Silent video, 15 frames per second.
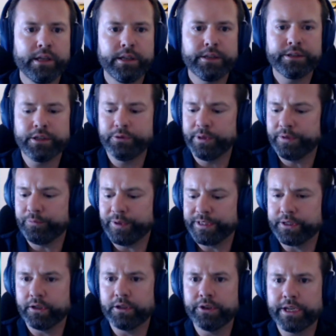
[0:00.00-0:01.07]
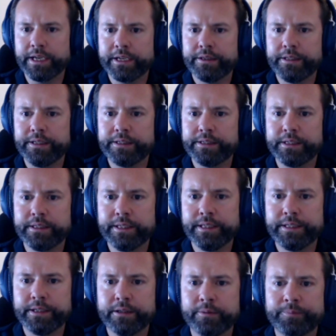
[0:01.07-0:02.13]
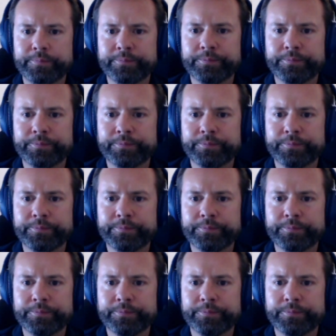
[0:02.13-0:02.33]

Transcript: So if we start looking at these in detail,